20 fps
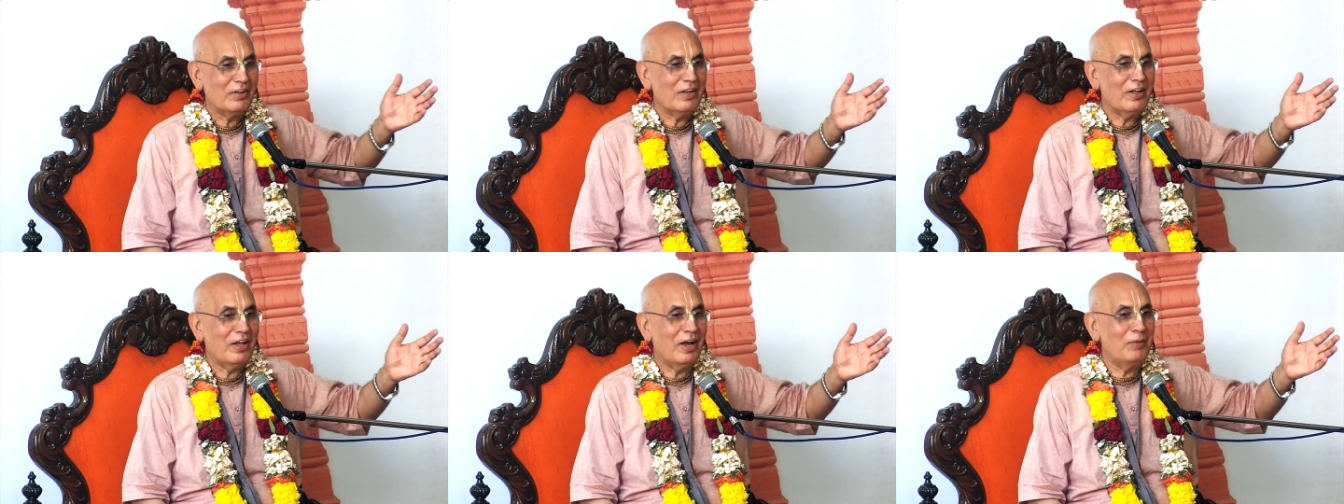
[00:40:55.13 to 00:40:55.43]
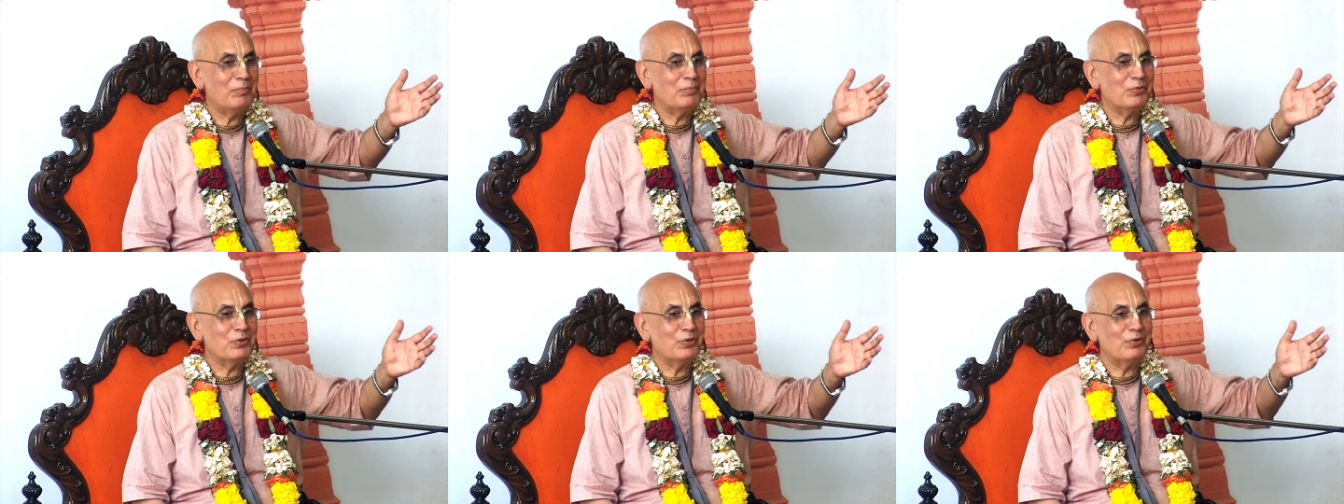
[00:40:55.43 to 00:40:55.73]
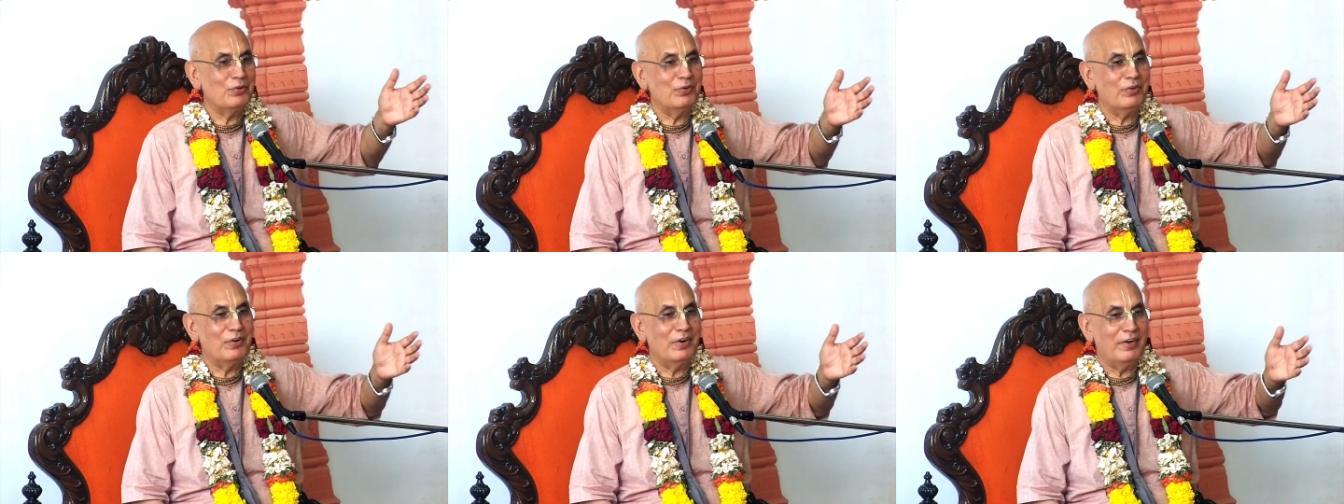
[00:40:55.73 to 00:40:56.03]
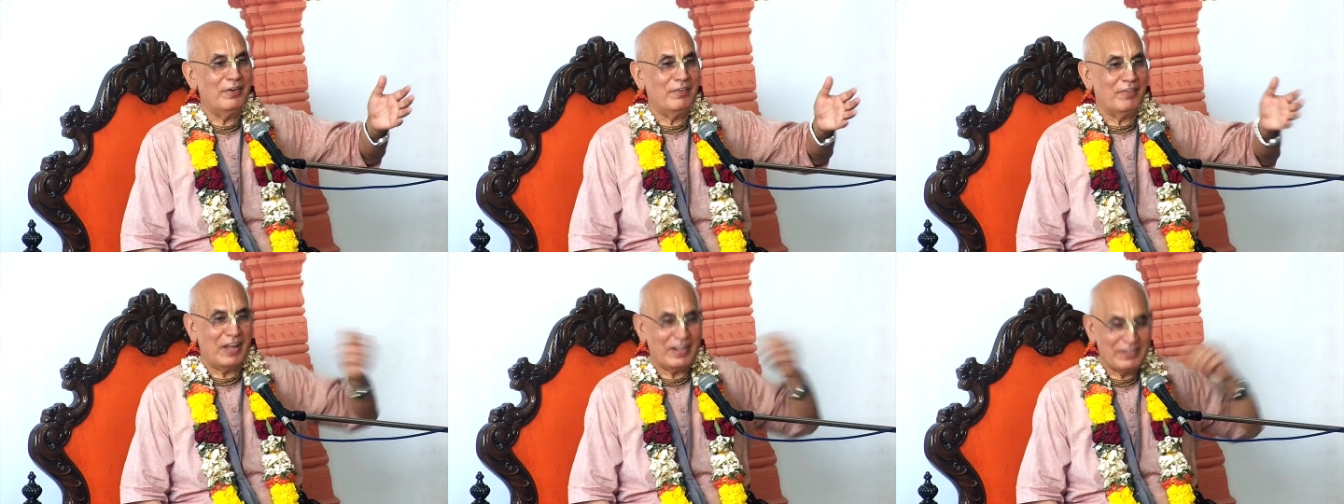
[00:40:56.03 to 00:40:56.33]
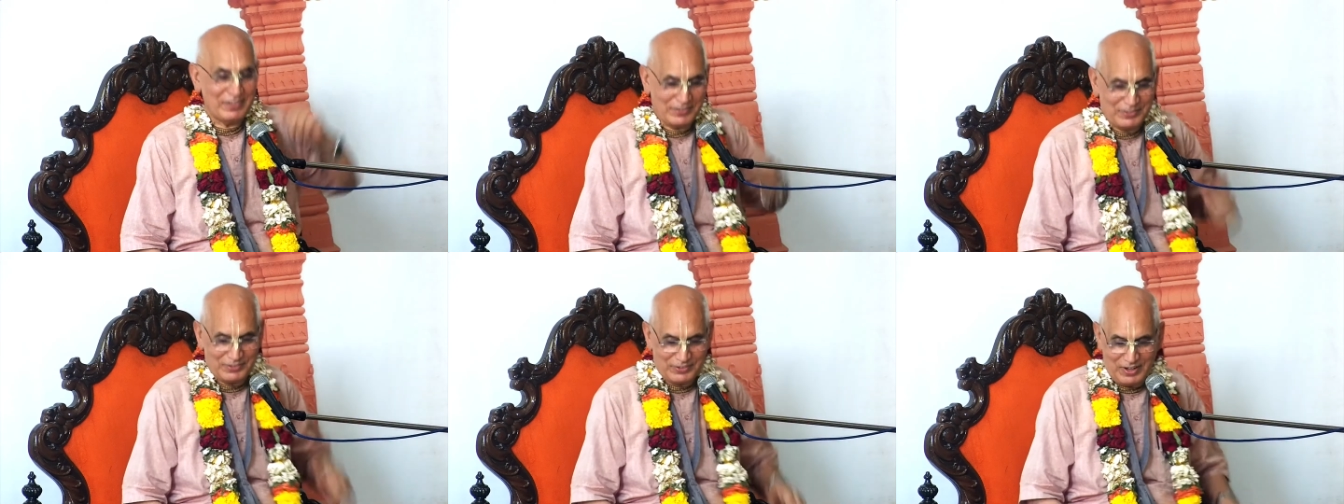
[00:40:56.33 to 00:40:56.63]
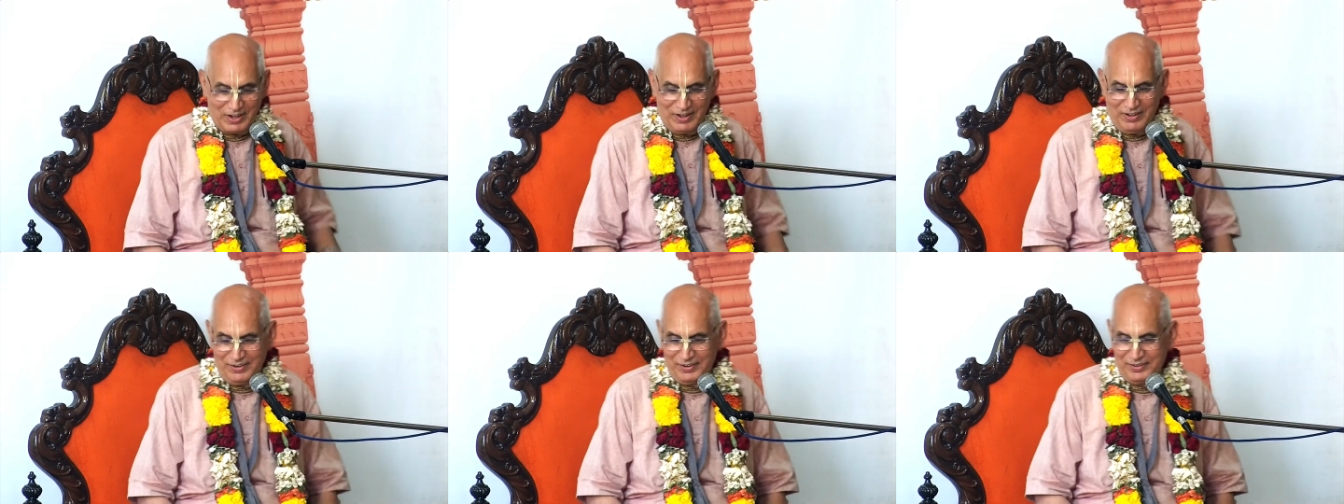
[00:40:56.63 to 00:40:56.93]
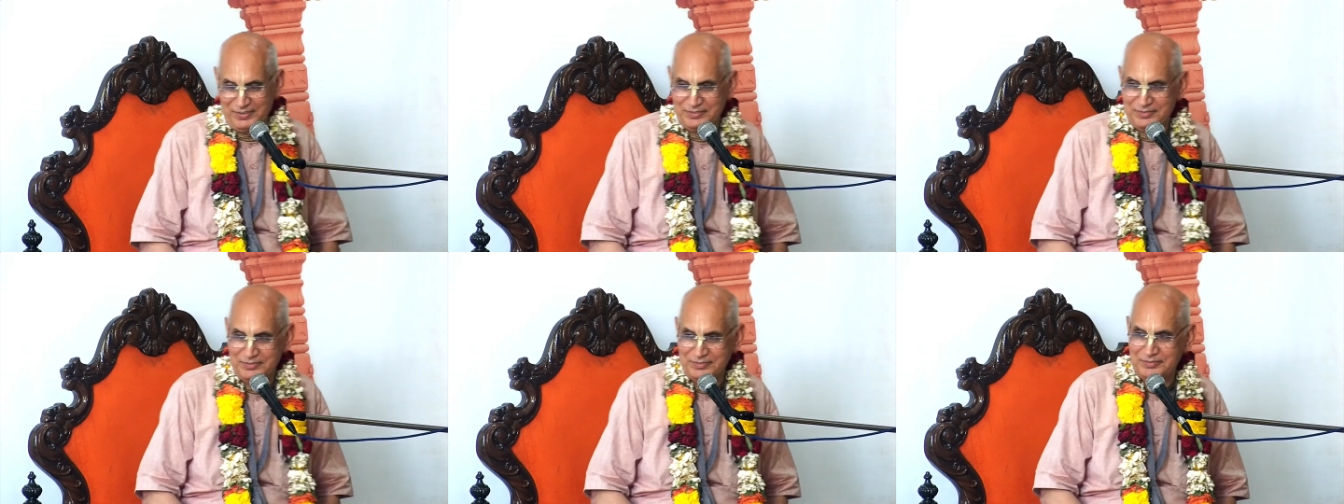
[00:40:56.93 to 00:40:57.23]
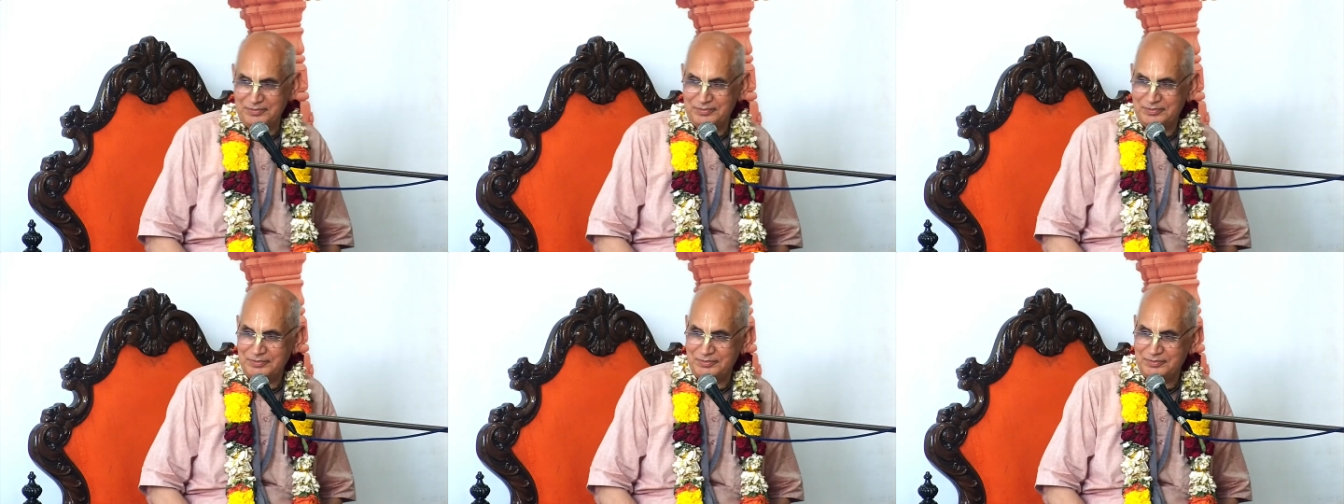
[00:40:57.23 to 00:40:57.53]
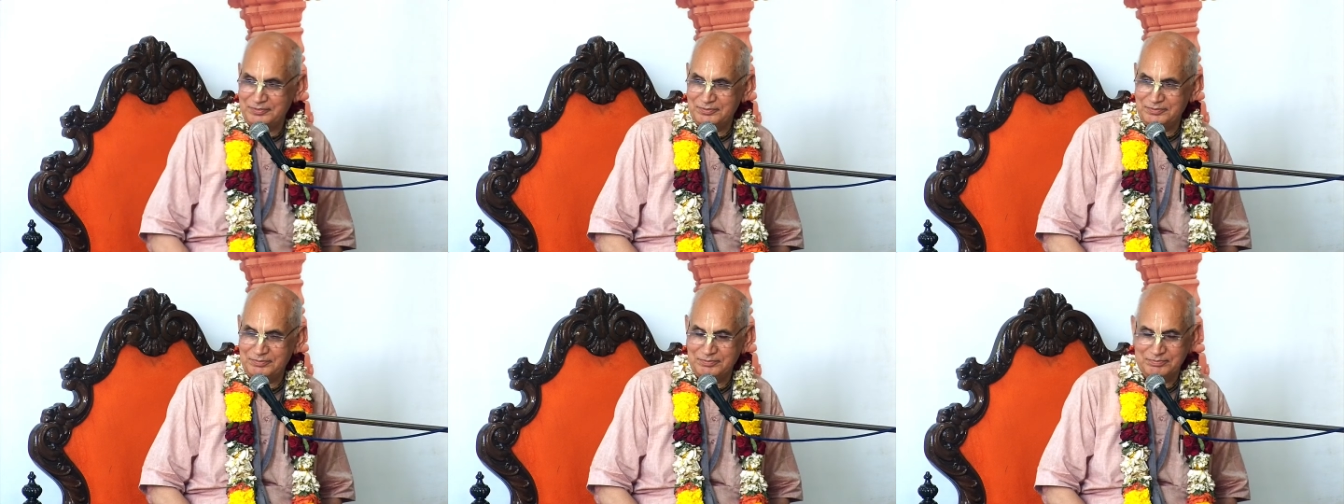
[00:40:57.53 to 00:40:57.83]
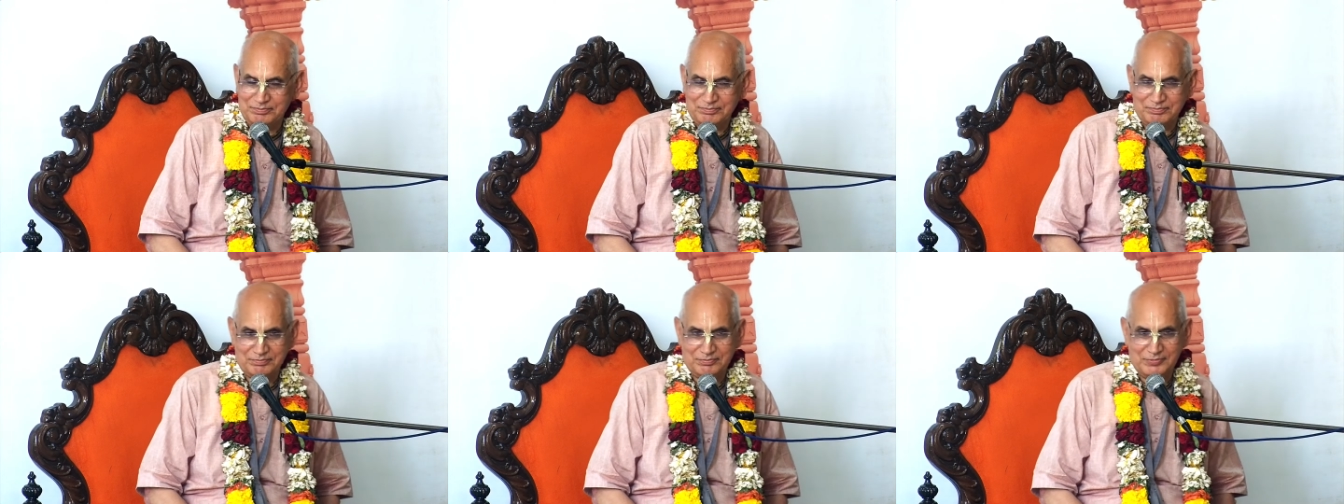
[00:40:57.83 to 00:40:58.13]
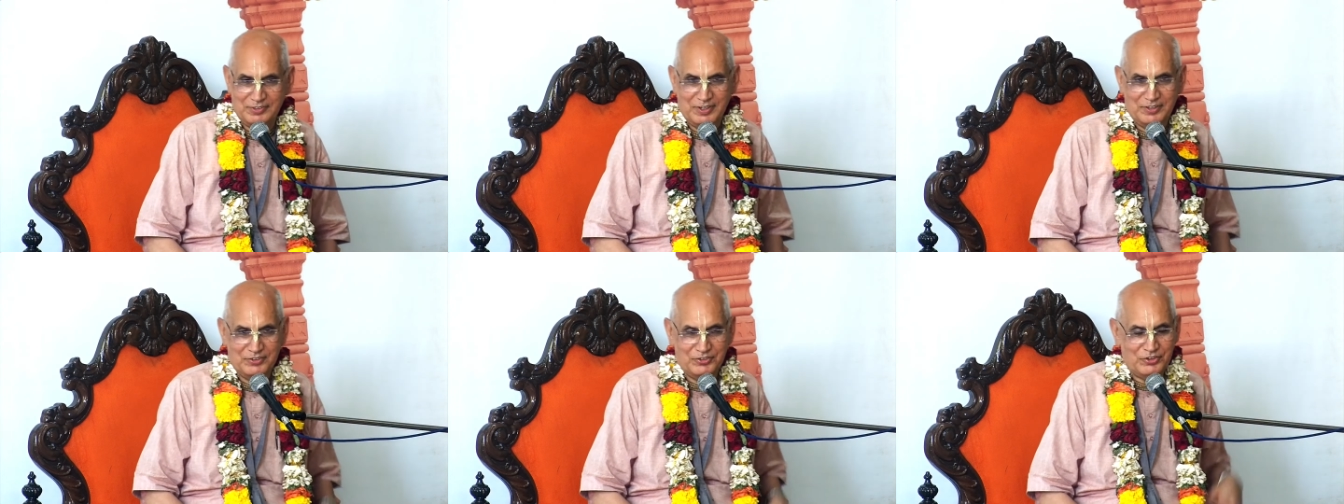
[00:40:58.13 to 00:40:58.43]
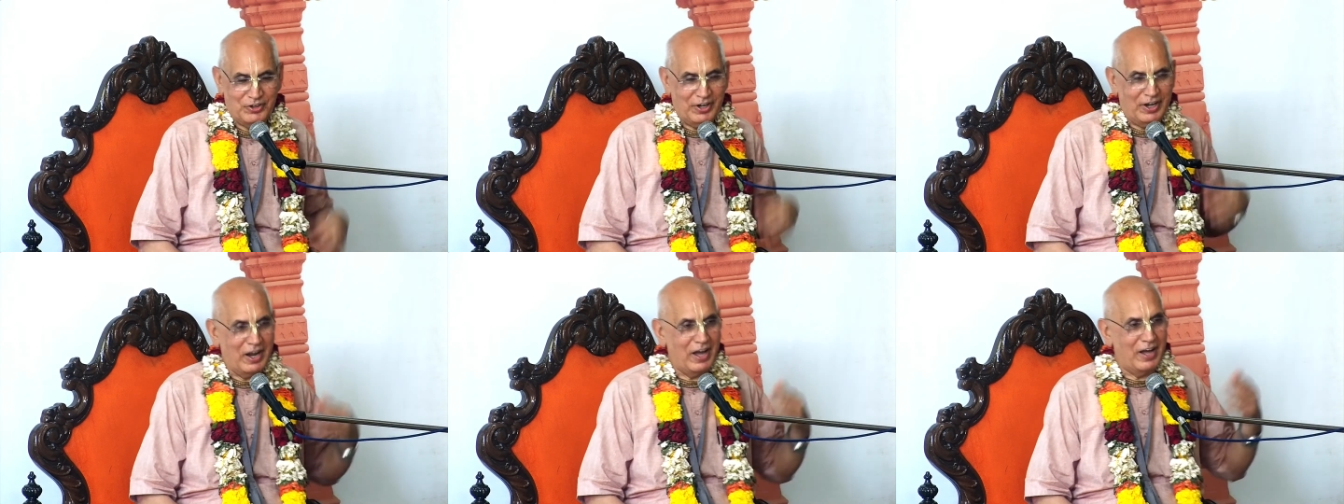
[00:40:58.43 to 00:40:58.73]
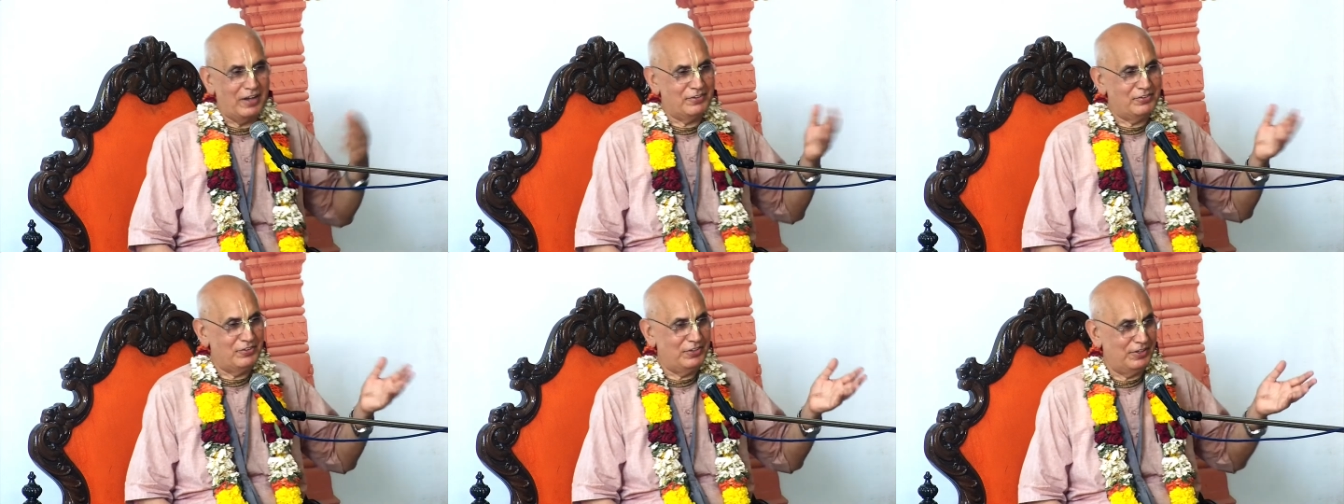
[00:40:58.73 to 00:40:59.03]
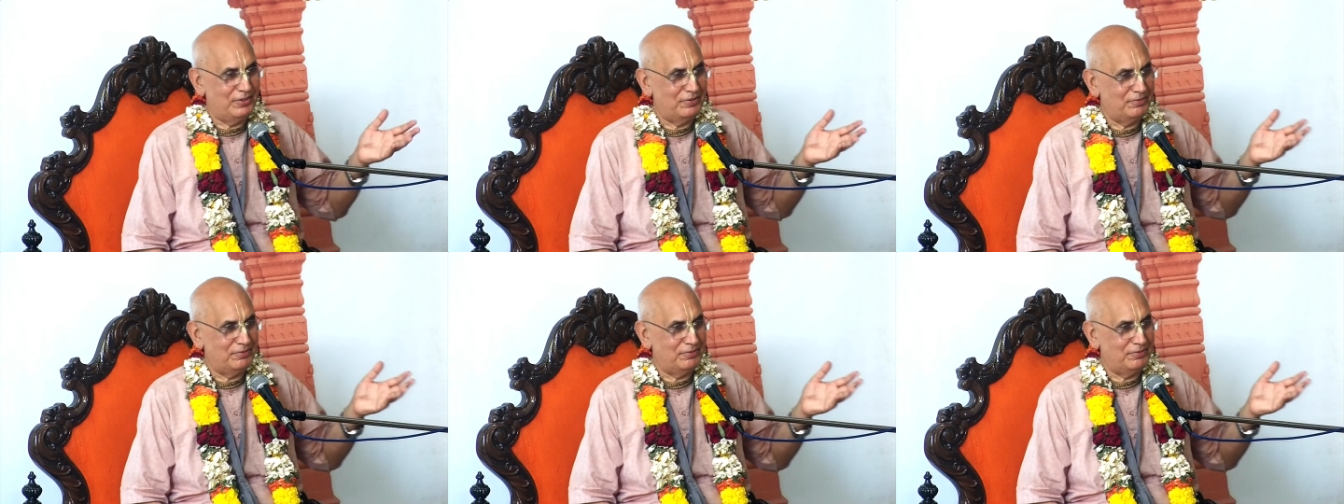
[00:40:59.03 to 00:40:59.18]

come to Rajasthan, Srinathji.